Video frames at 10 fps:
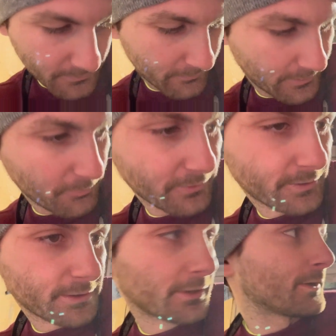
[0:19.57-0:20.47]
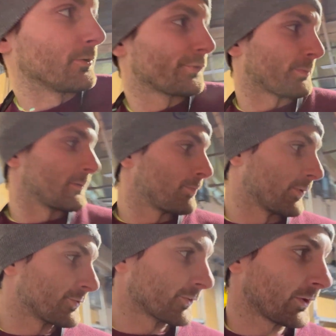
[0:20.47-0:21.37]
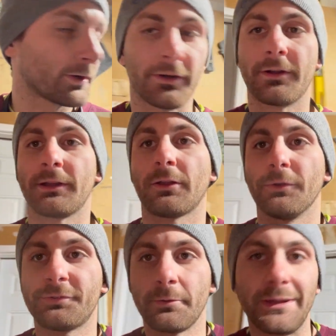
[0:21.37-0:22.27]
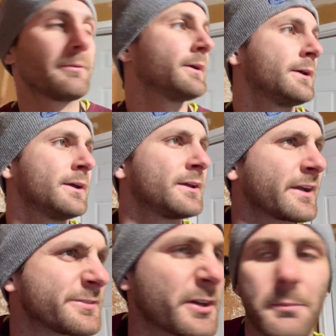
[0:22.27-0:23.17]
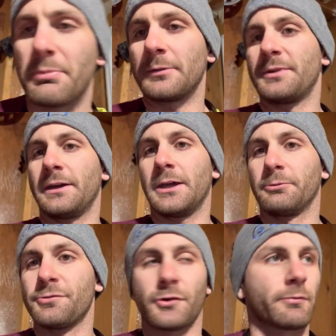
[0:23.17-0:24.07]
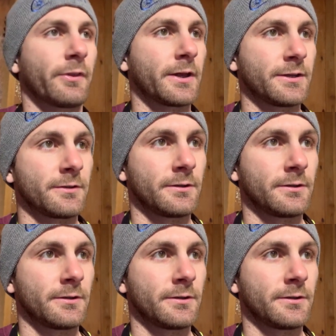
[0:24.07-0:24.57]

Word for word: For anyone that uh, knows me personally or closer to me, you guys not bummed out I was over that.